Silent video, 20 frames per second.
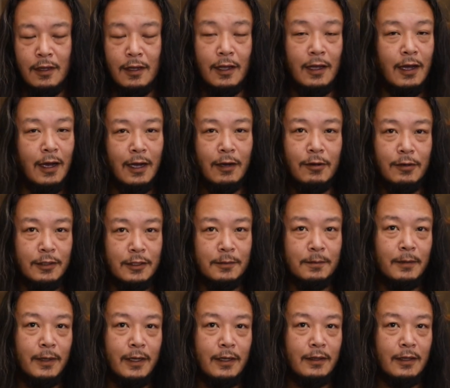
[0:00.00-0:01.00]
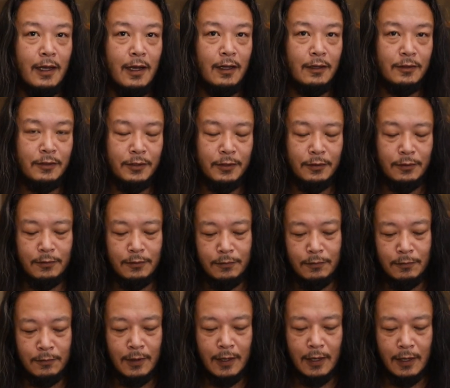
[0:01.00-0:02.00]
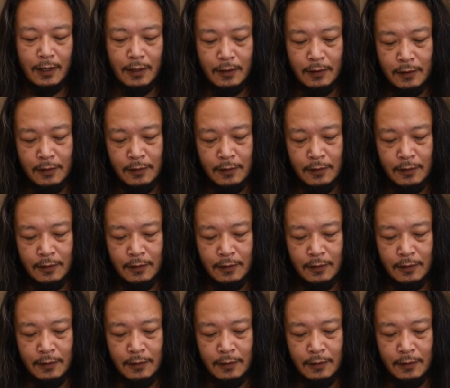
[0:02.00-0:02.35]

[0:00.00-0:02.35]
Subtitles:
And I'll explain that to you why,